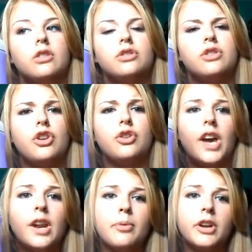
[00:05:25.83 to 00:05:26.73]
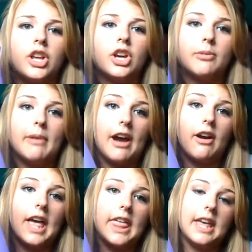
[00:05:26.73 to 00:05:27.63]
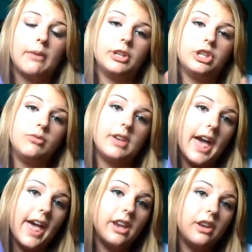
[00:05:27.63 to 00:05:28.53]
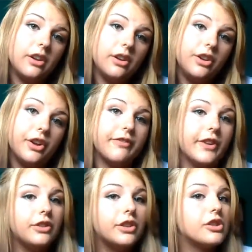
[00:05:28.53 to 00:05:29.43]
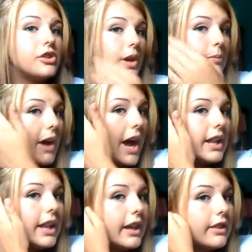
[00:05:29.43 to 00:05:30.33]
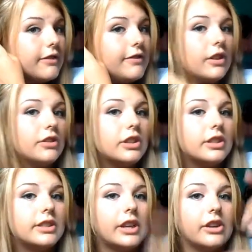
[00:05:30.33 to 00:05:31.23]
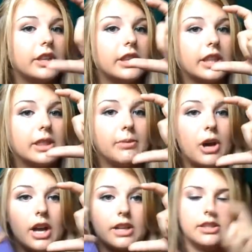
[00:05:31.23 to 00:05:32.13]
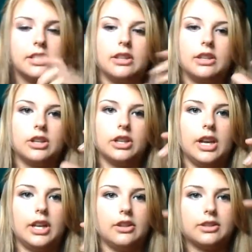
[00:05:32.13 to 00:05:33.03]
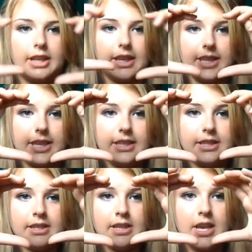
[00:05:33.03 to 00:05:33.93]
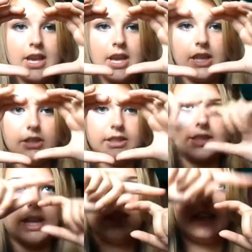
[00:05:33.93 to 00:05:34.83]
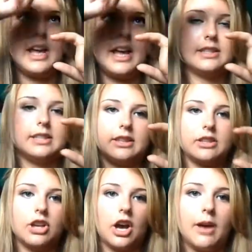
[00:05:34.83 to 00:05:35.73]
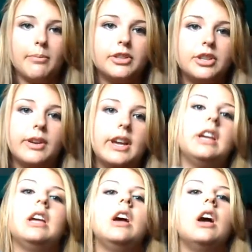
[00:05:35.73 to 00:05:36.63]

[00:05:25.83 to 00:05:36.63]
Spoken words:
So you get a pretty good amount, and then when you get your filters, you can buy like the filters that are in like the box. It looks like this. It looks like that, and then it has like the top to it.